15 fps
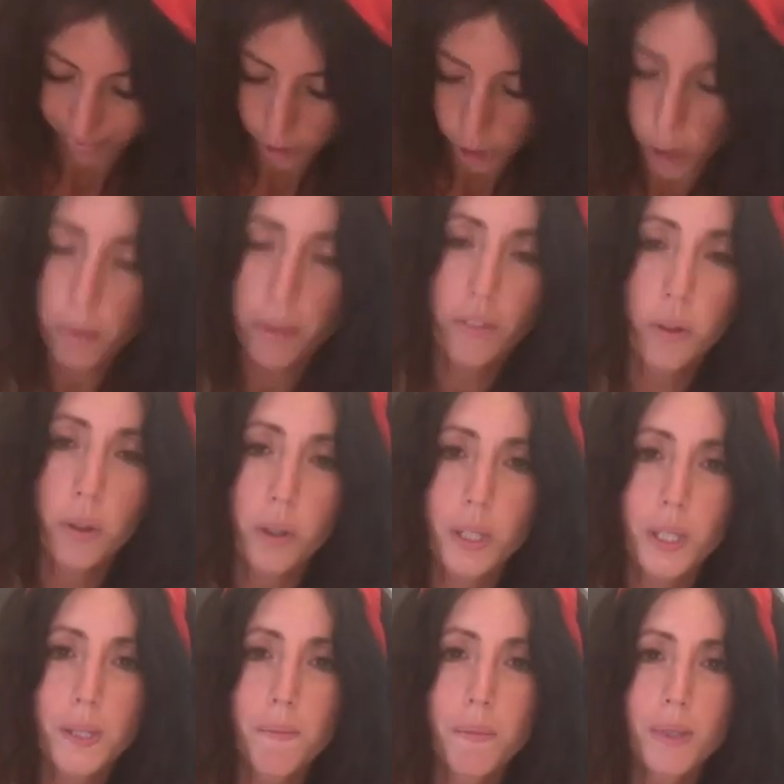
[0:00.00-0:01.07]
Hope you've all got
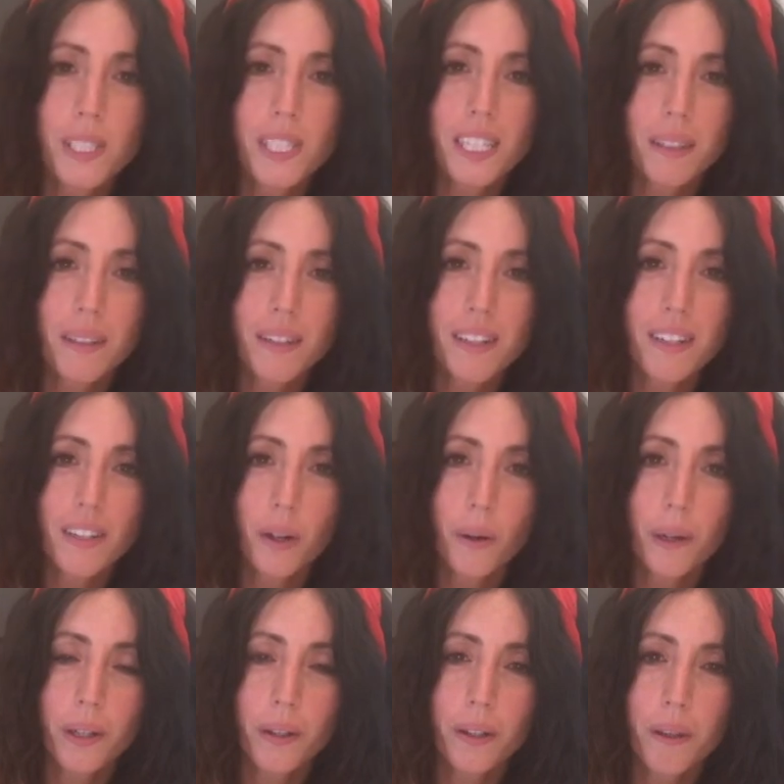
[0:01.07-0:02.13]
some music
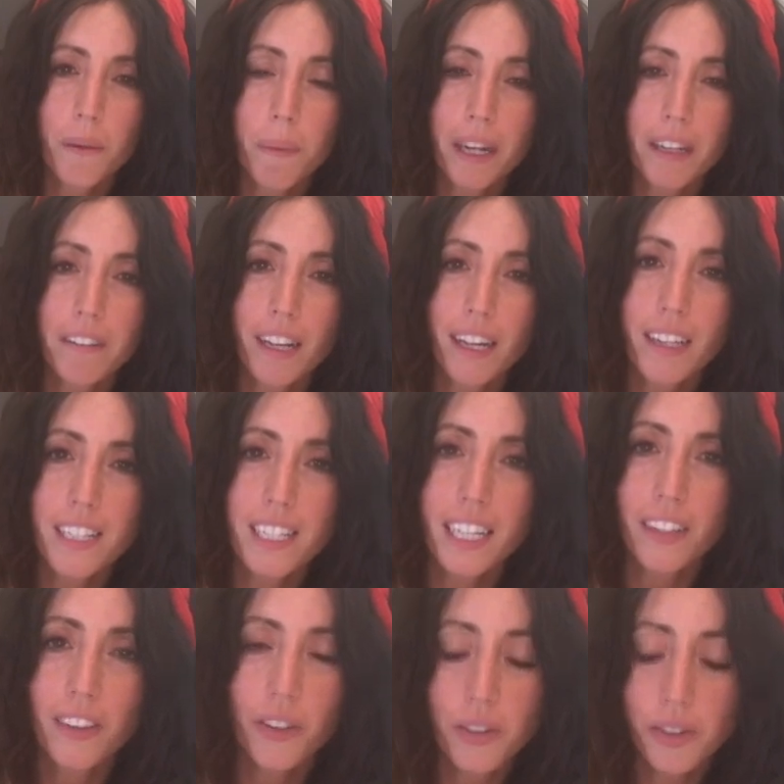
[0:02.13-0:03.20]
going on in the background to
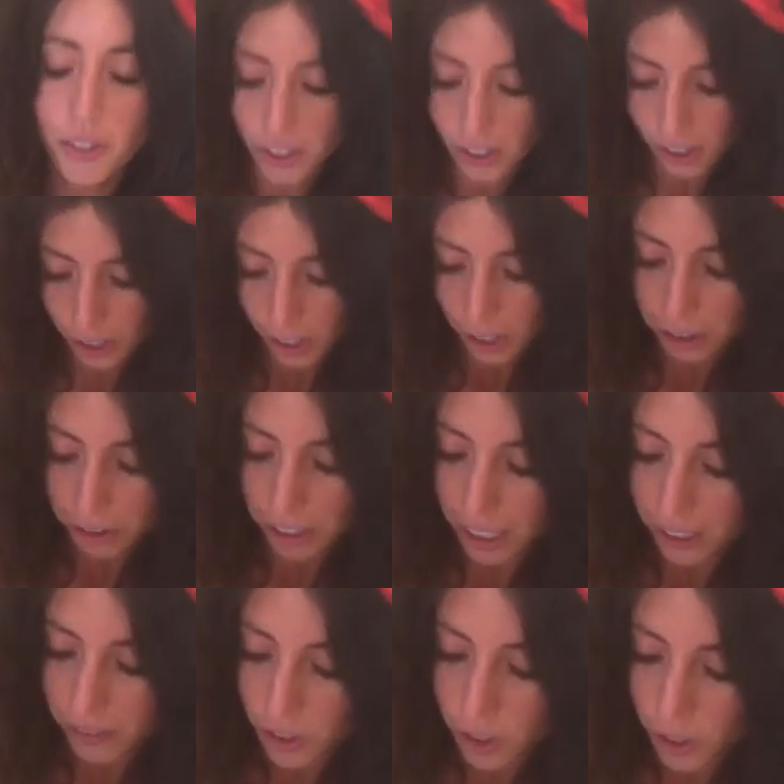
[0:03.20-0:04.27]
get those
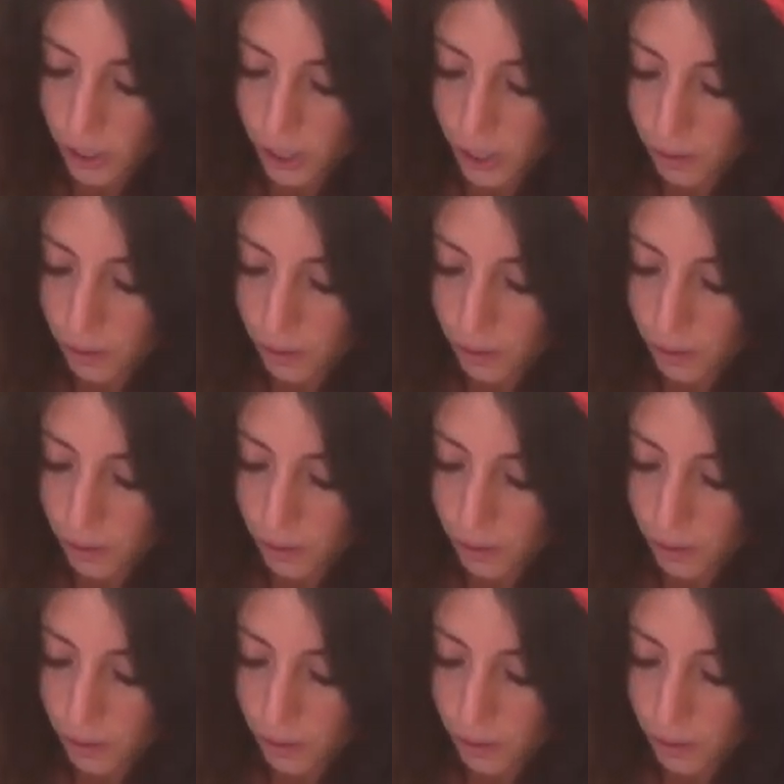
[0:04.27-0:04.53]
creative juices